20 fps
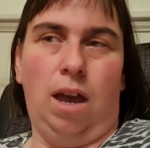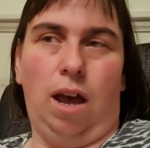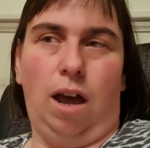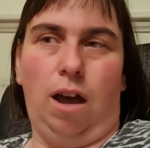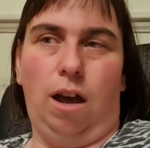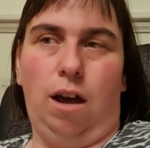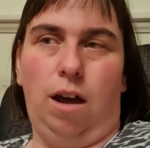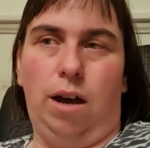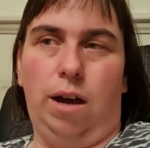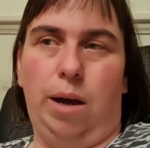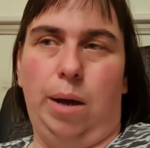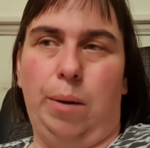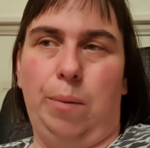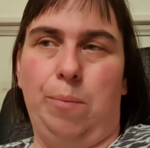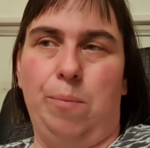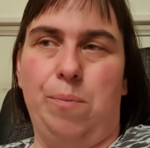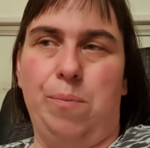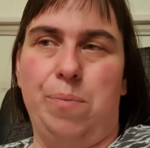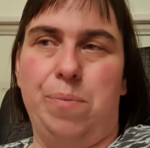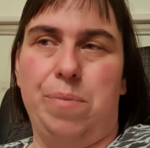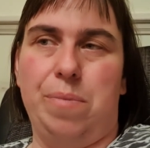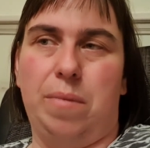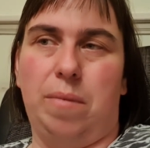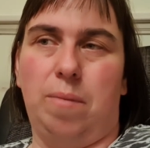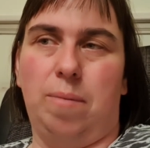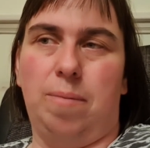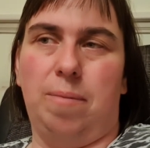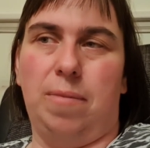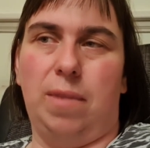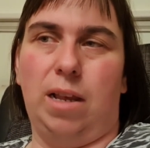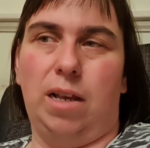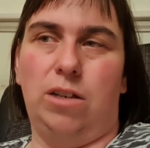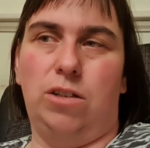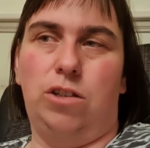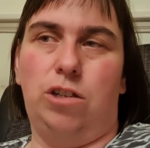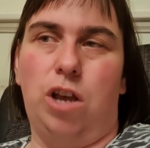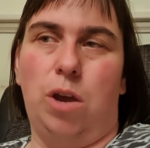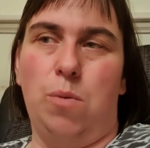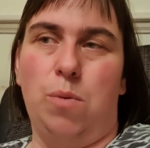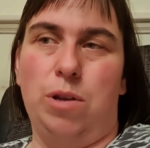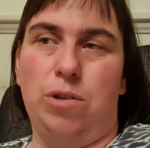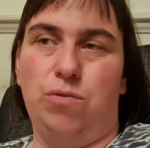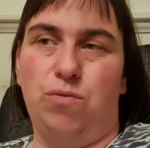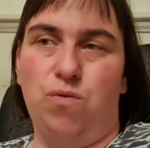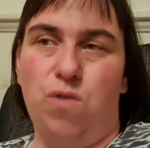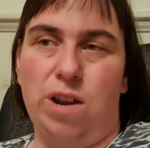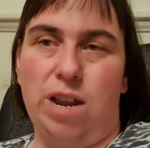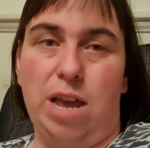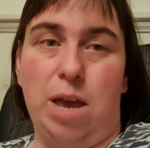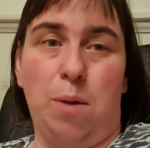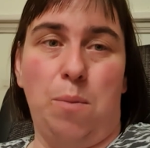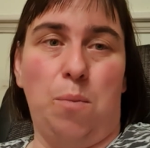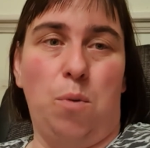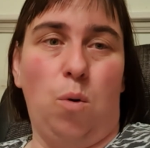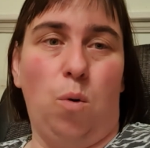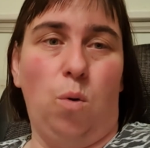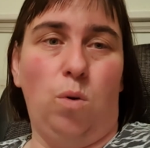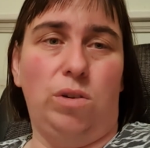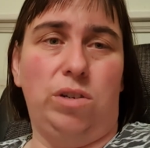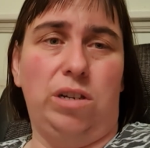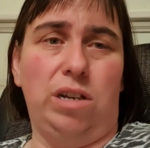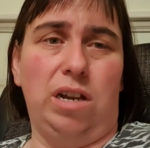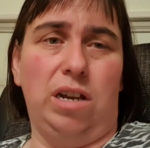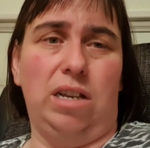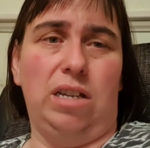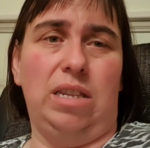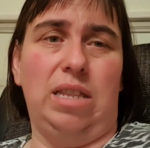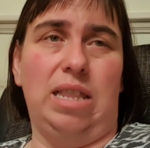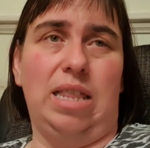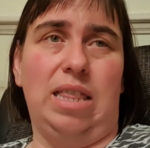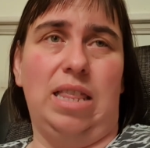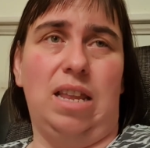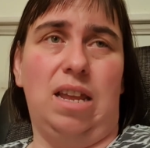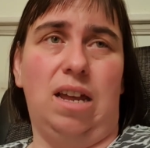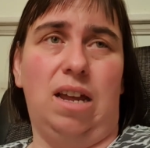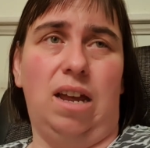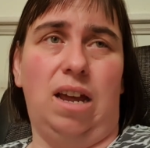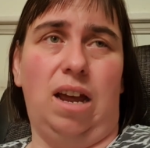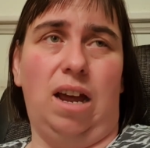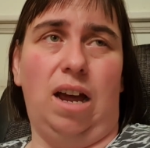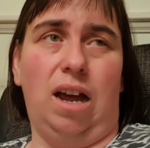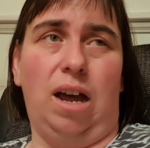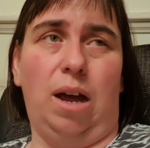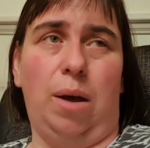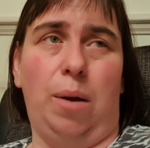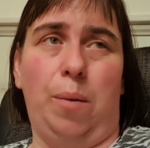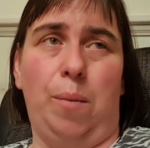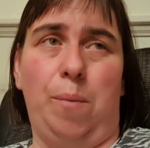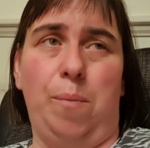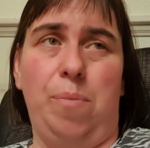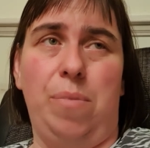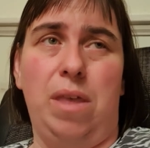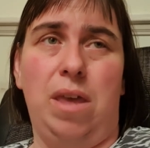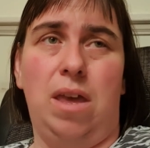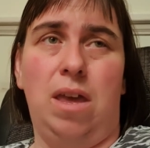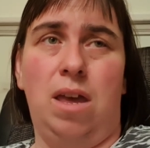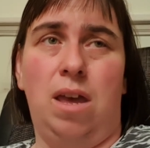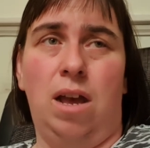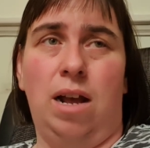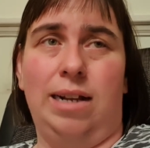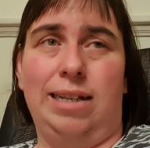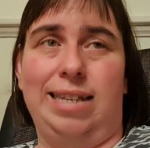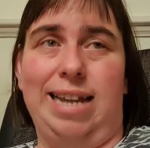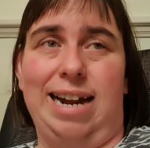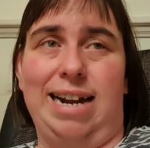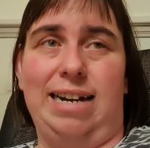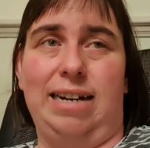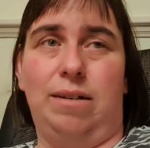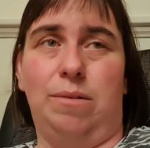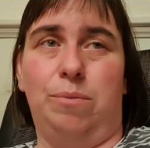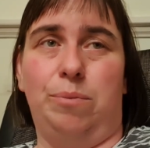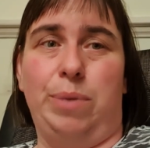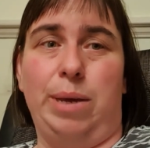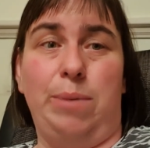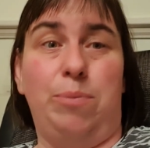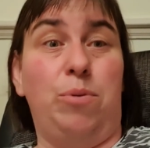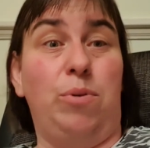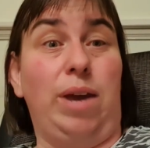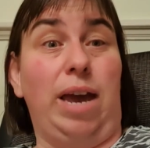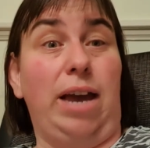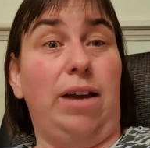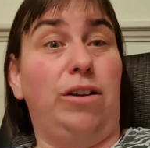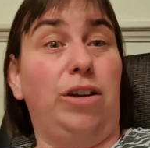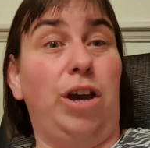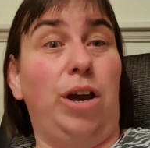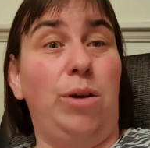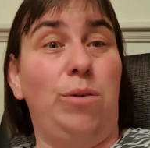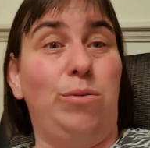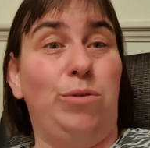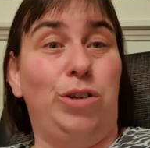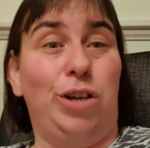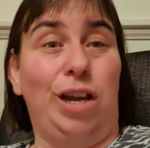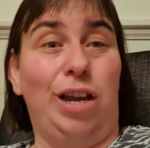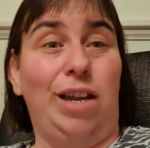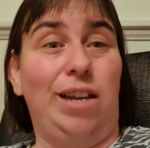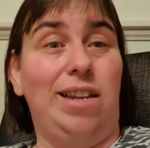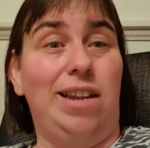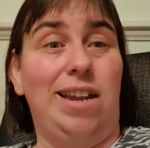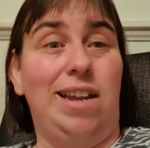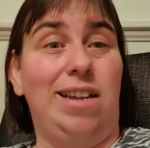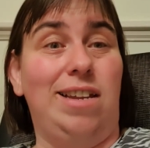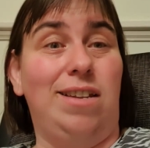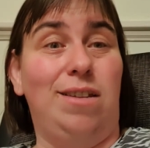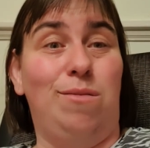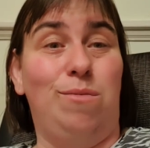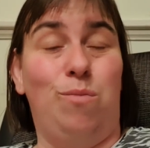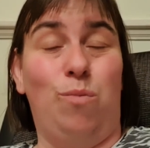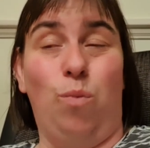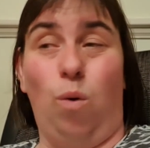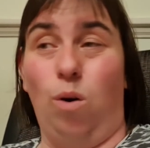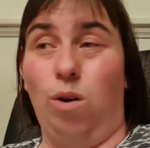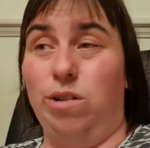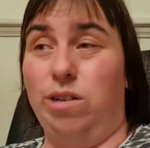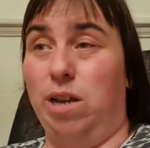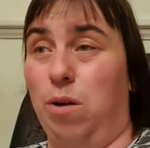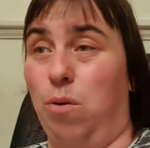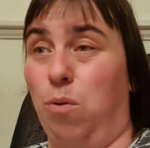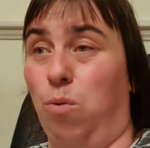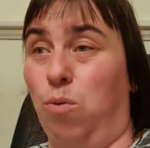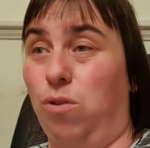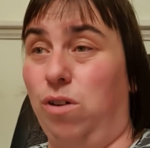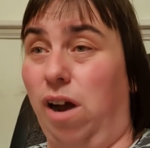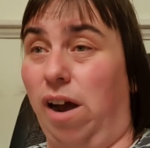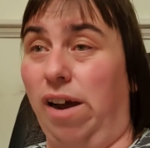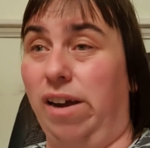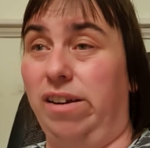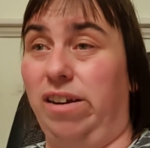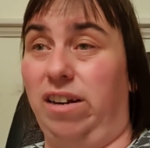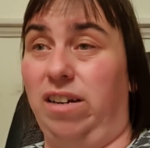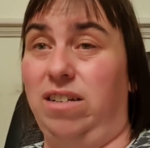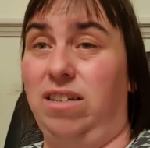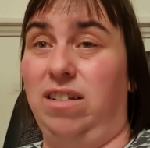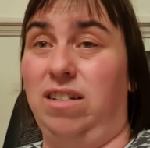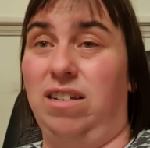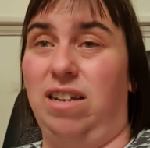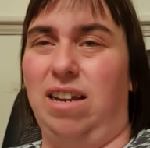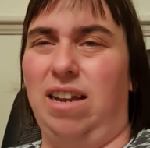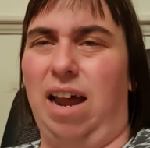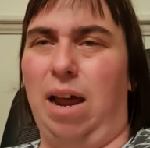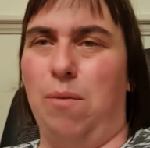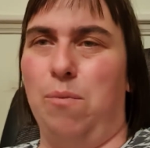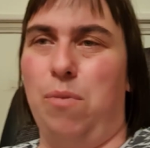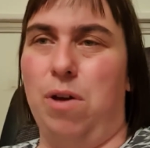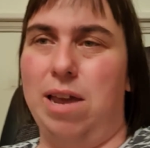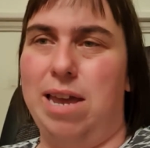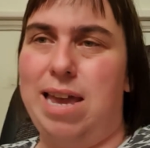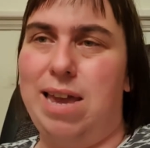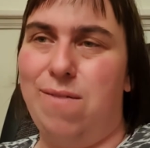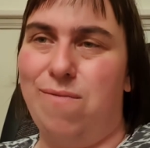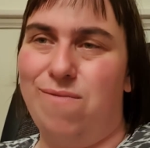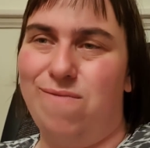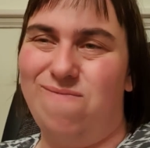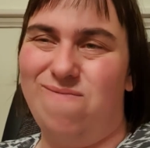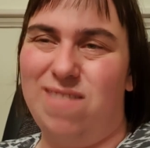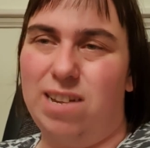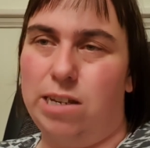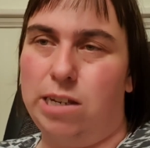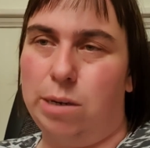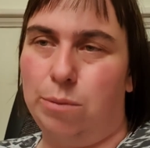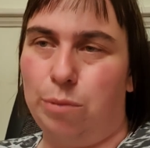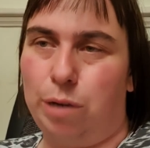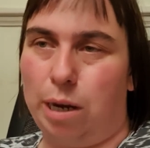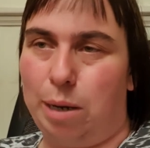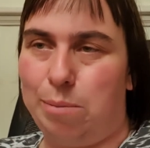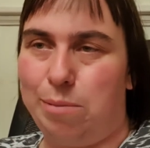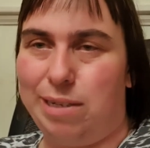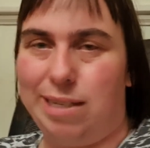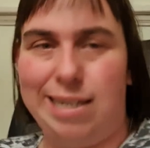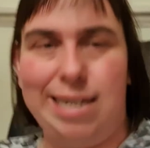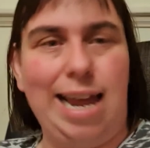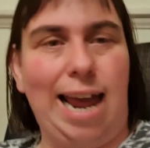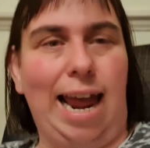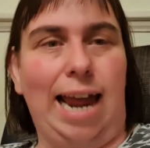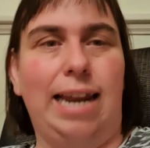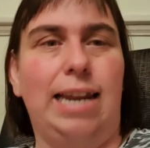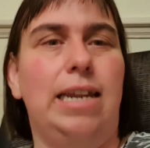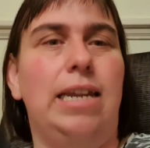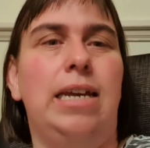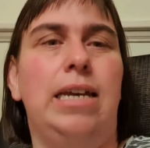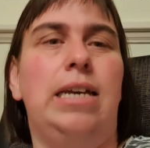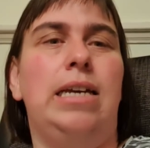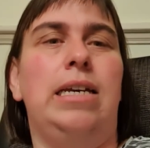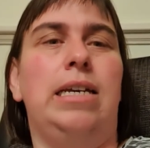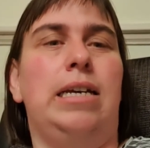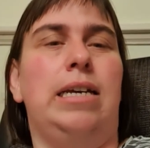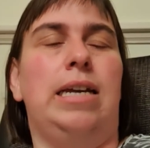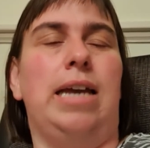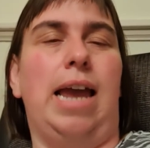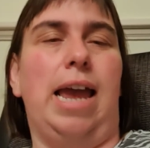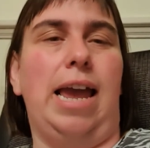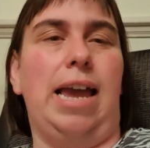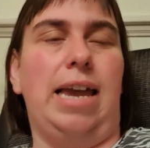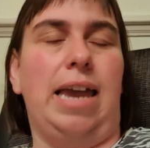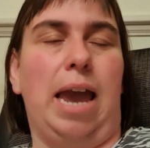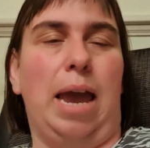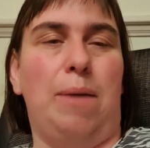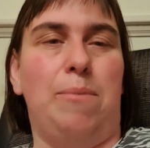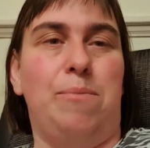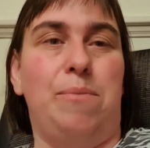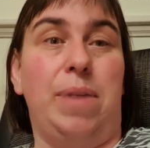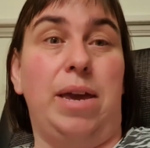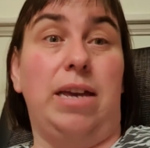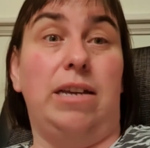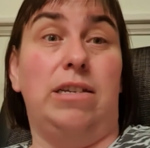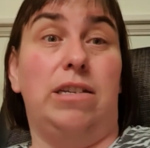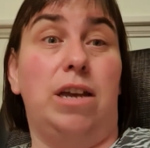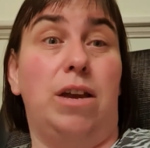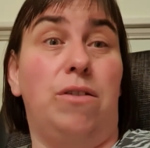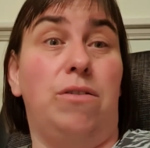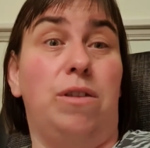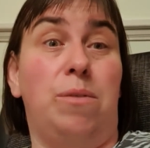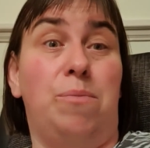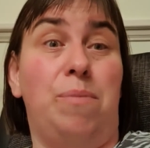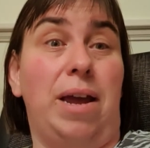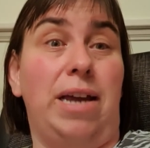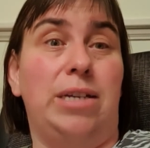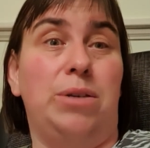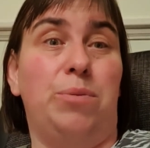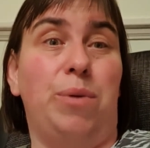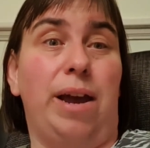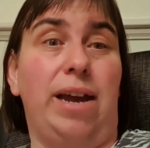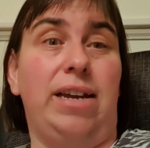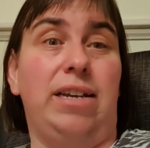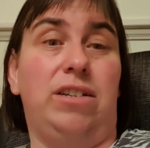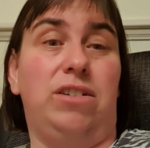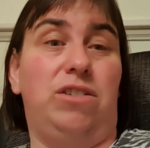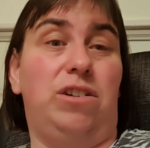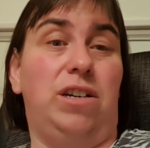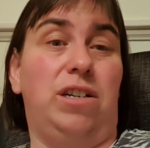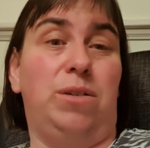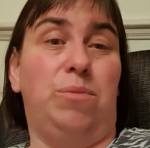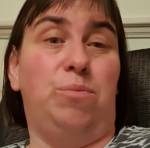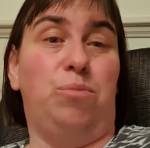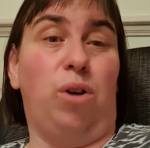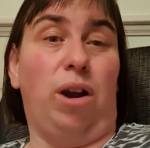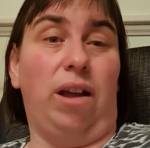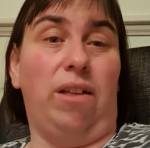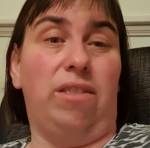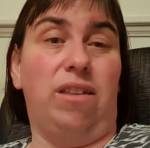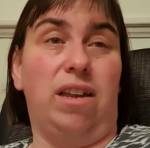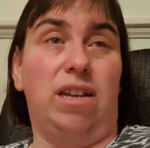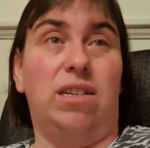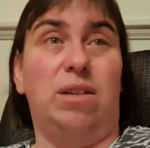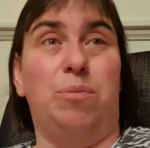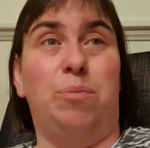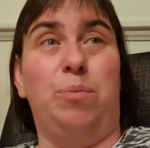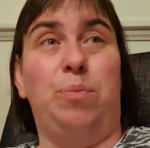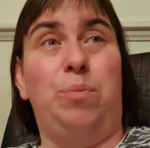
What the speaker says: Um, so it's really important um, that people get coaching and, what is or guidance and that. But sometimes then it can be, so the best way is just practice.